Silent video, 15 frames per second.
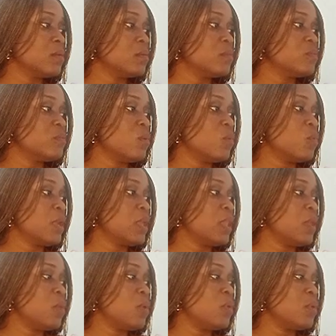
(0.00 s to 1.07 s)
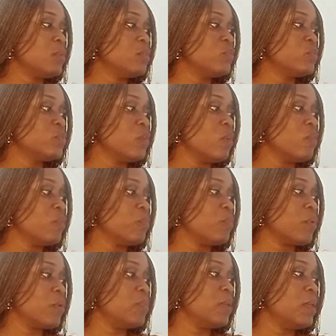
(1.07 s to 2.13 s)
So quickly, we're going to solve a
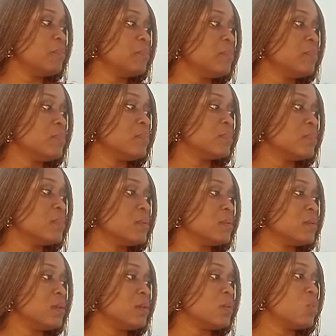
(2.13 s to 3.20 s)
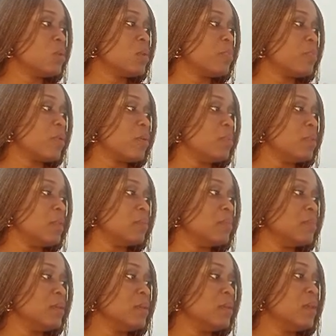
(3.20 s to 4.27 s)
problem, a quick
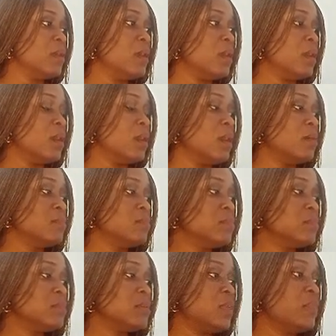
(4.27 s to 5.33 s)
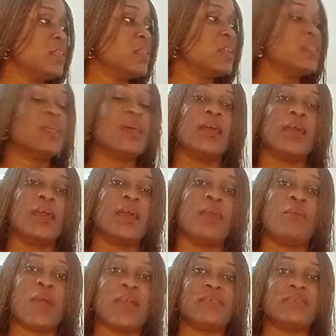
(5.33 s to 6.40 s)
problem. Given
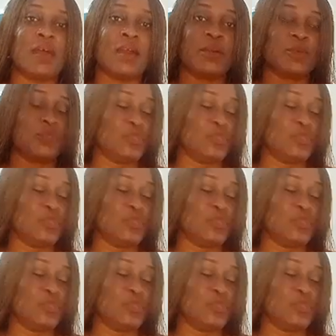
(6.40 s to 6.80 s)
a right angle